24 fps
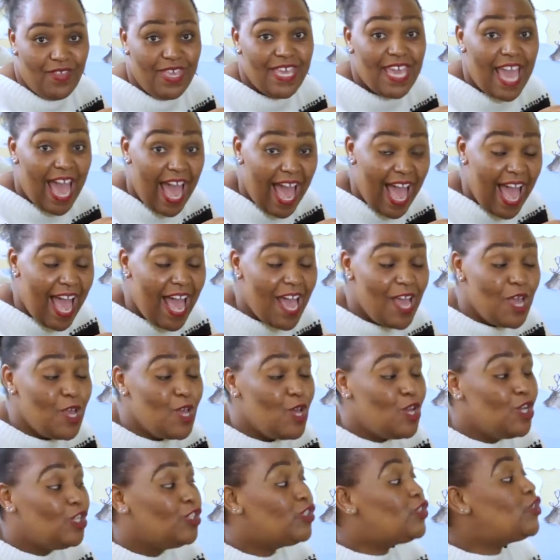Yeah?
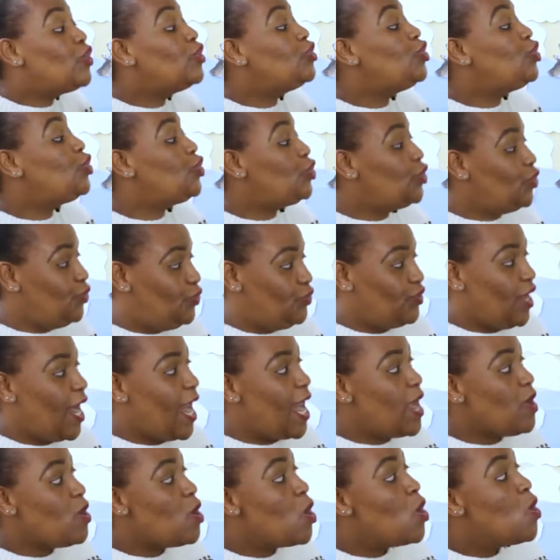So
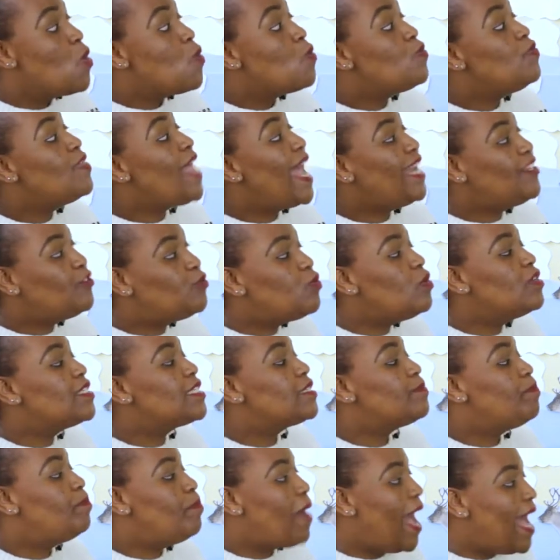children, that
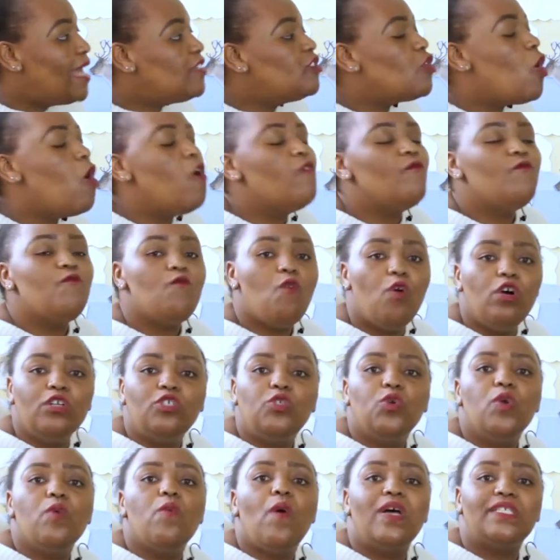was part of
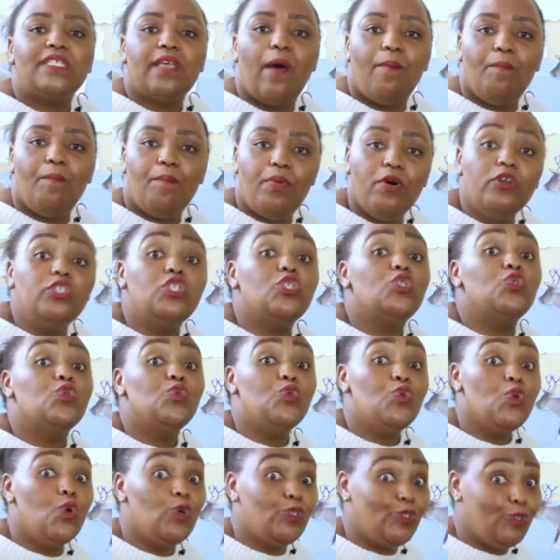what we were supposed to
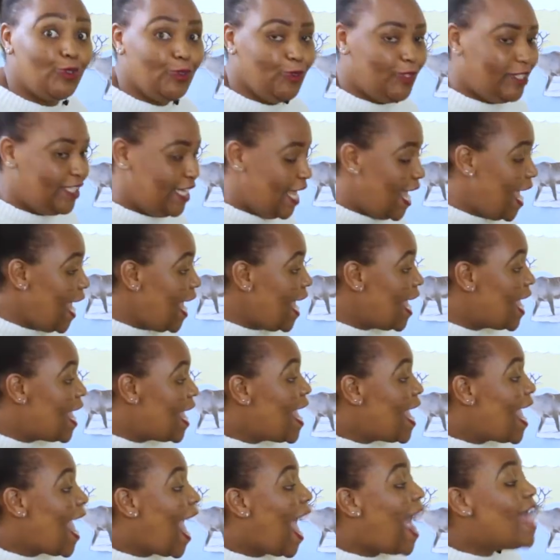know today,
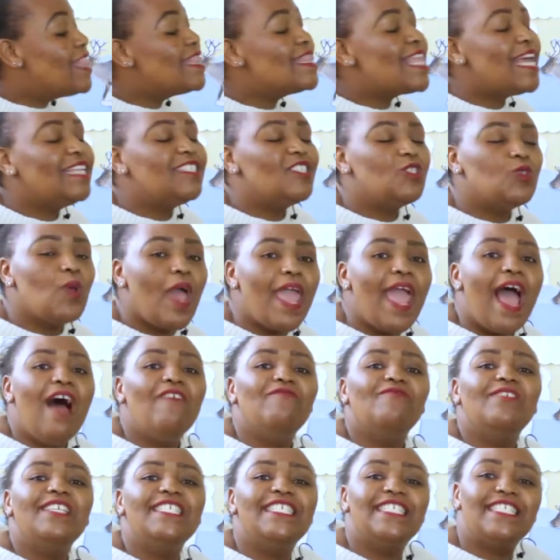and that's why
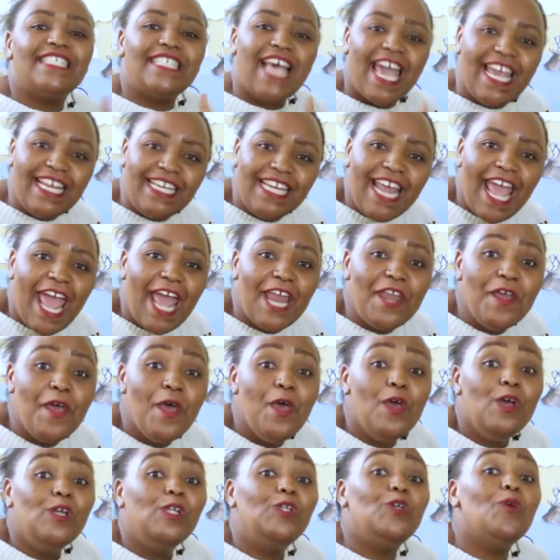I've decided
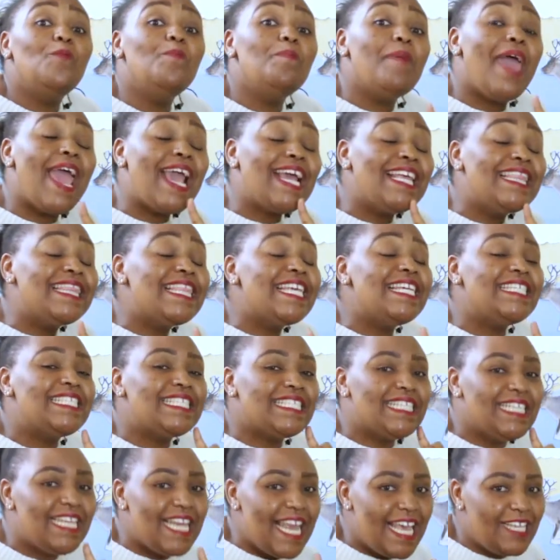to make this
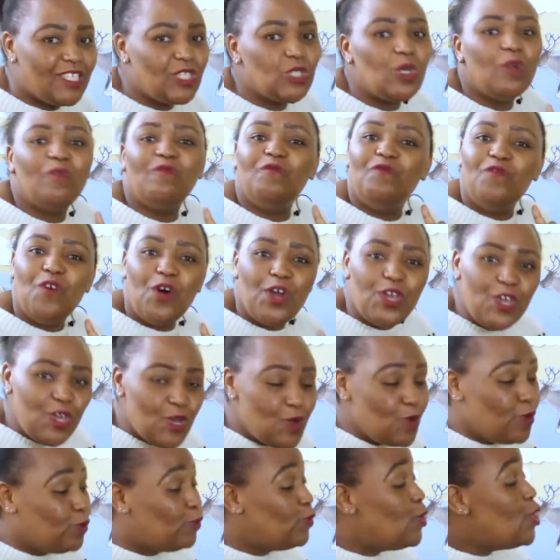lesson for
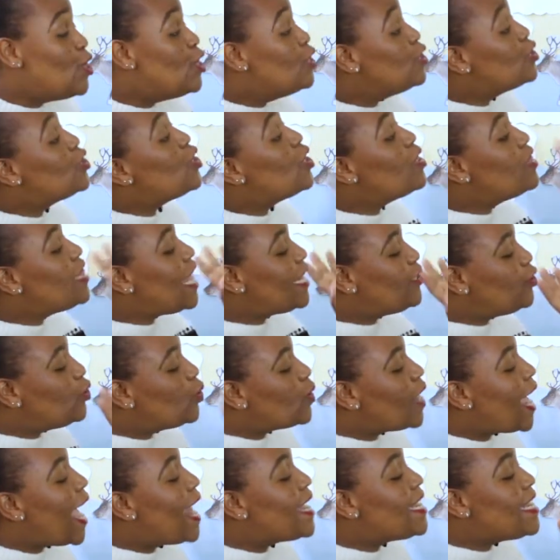you so that
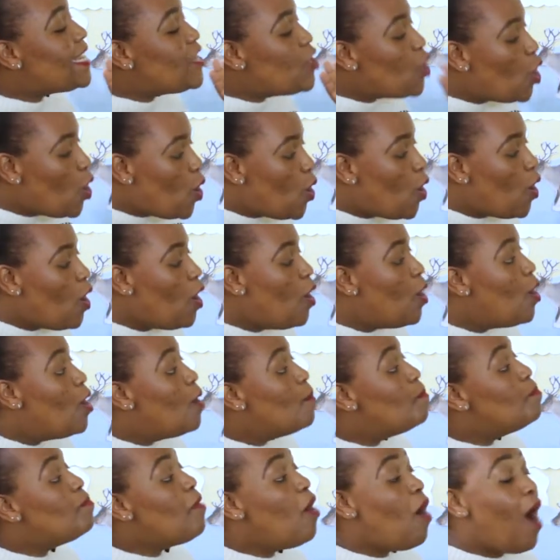you can know
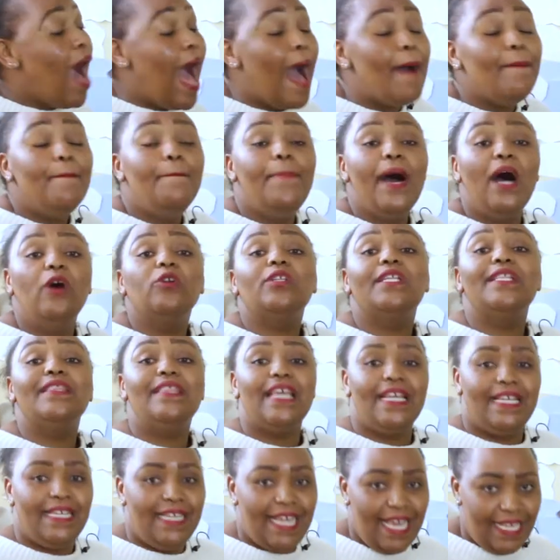more about
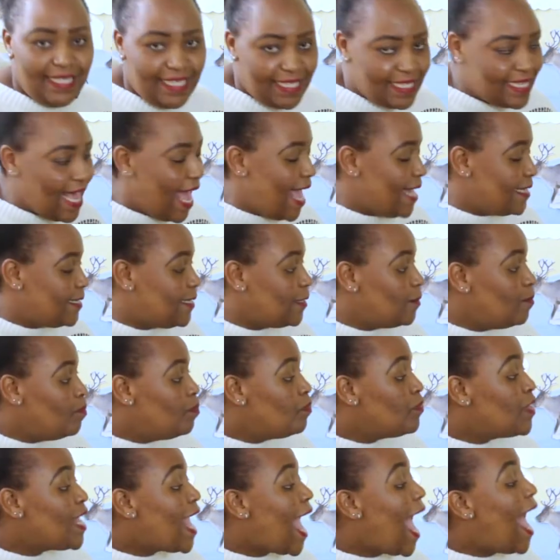the desert.
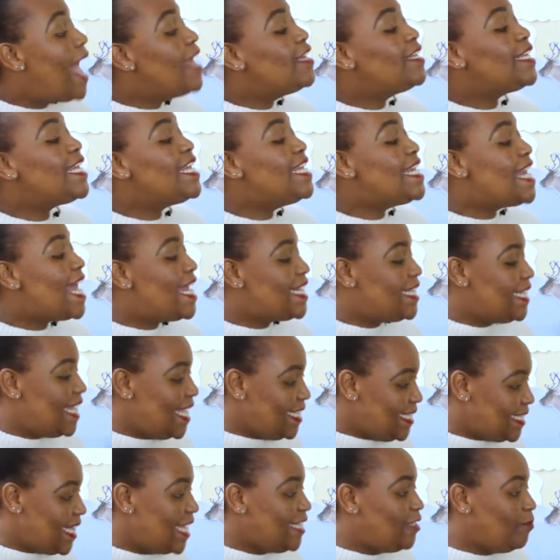And in a
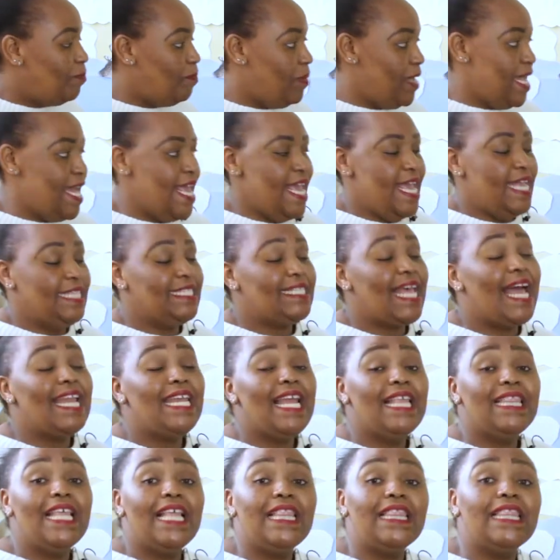desert place,
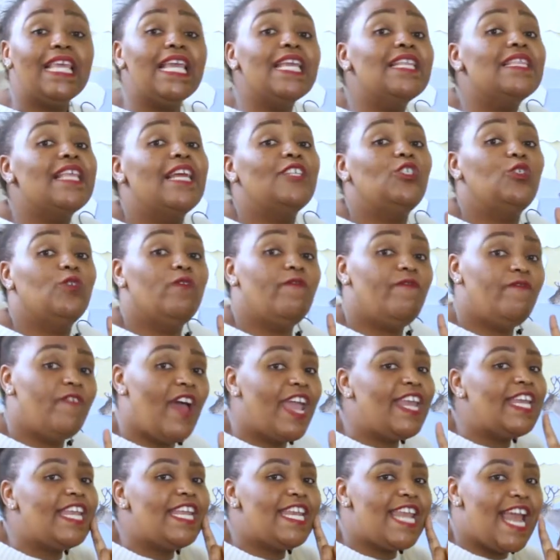another thing that you'll
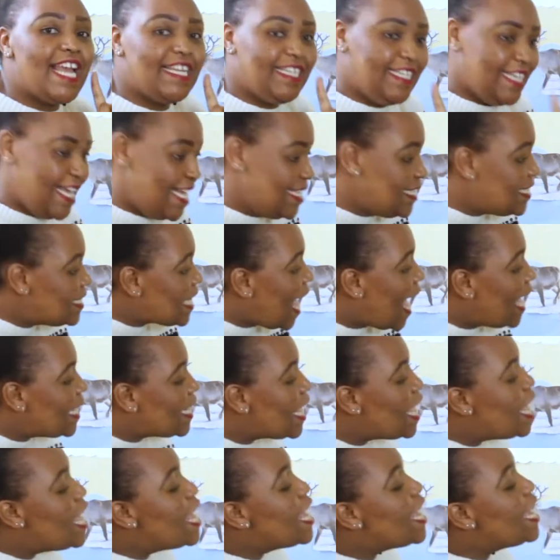find in a
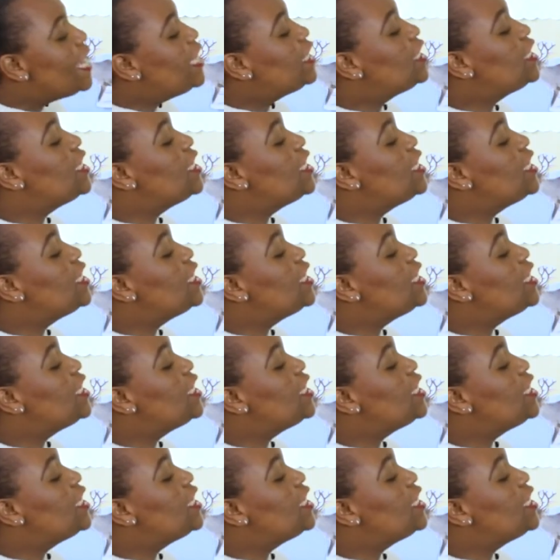desert, it